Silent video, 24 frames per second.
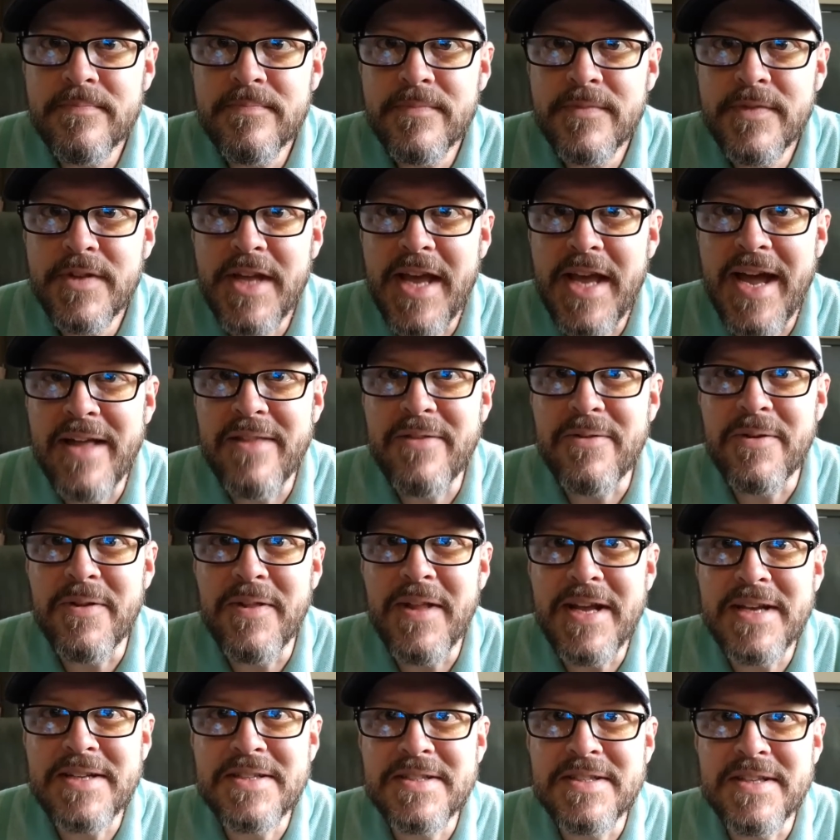Catherine,
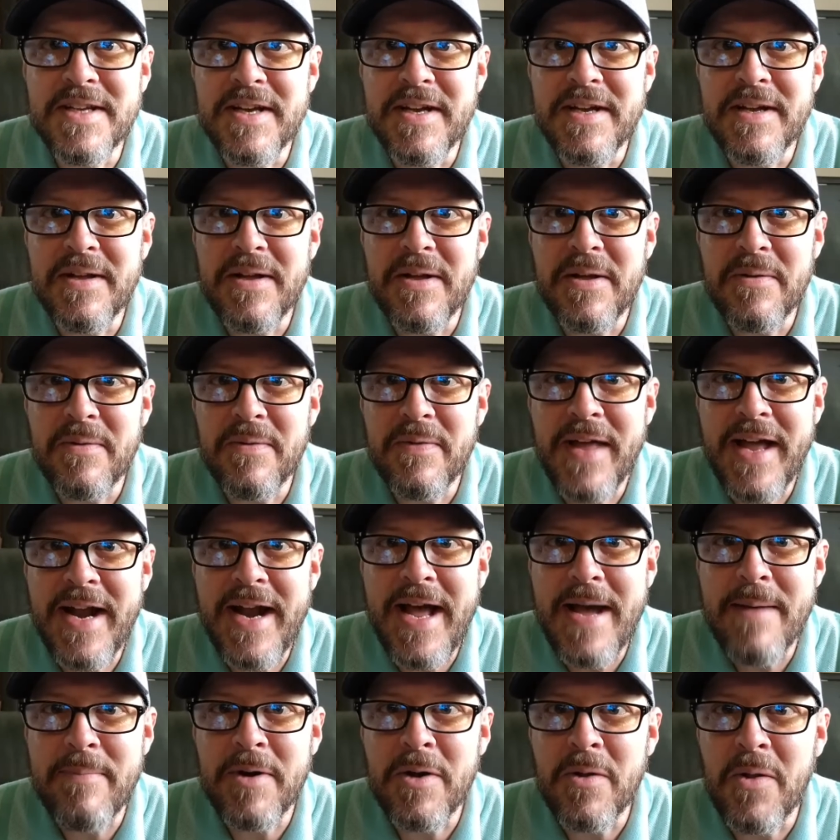that
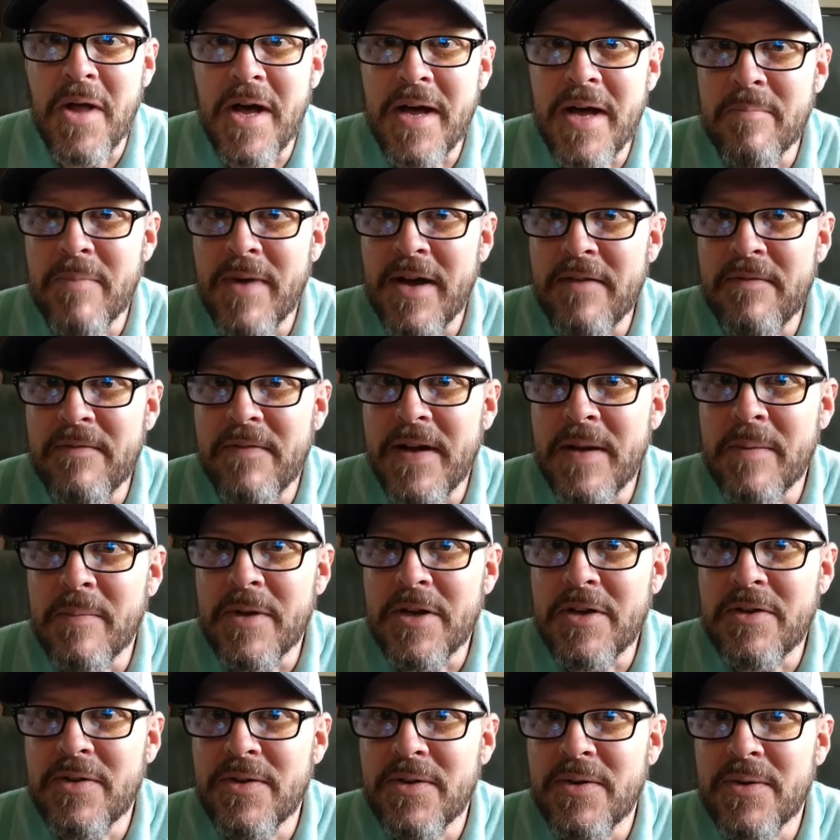happened a lot in my family
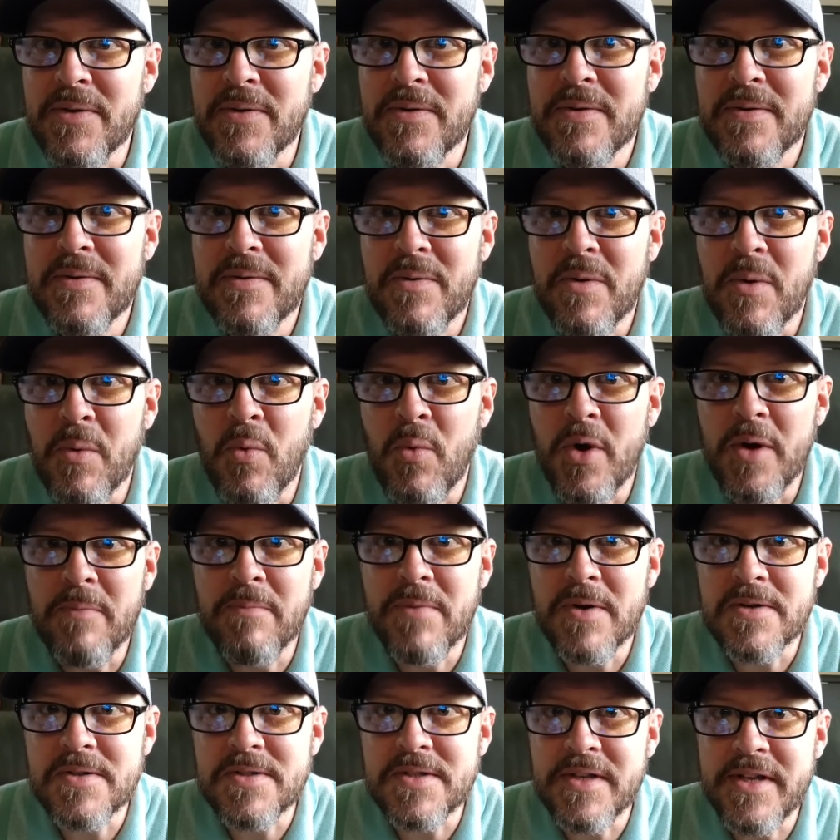too, where one
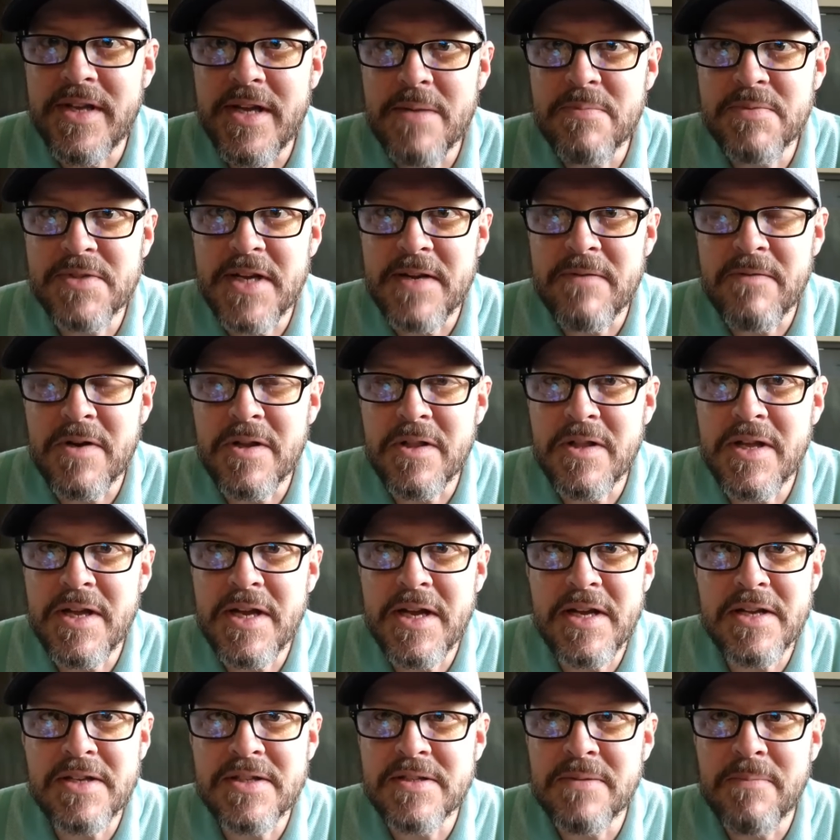person keeps
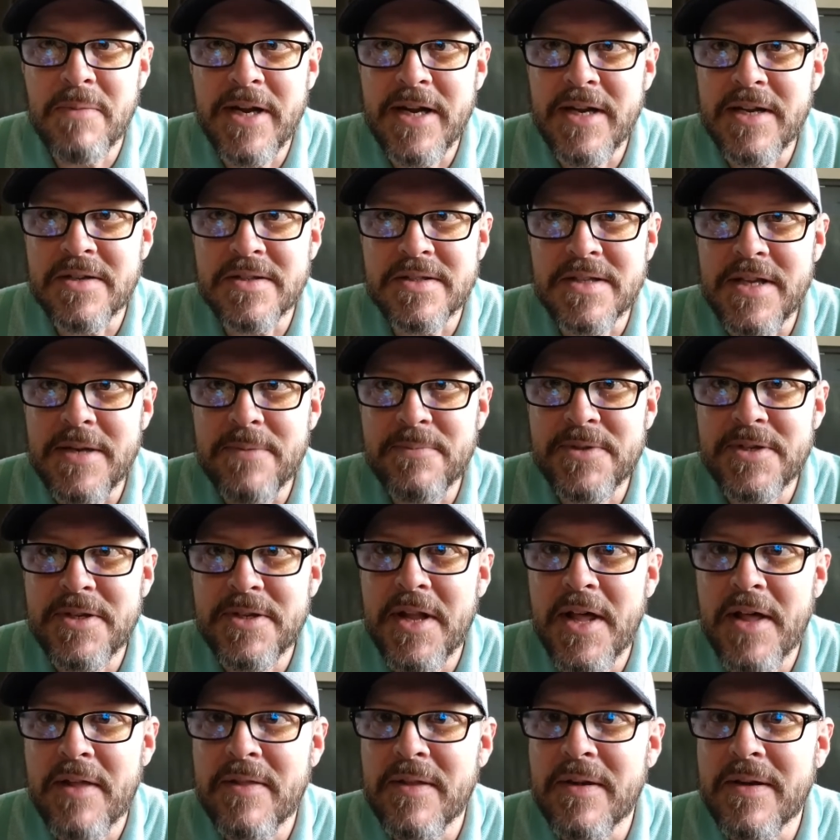everything and somebody else keeps
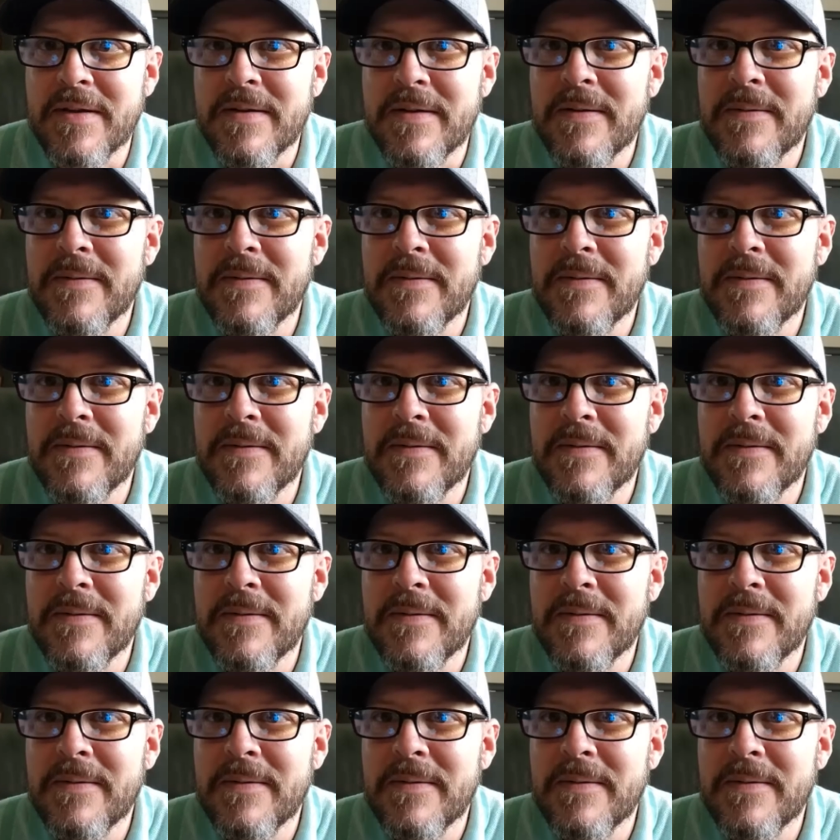nothing.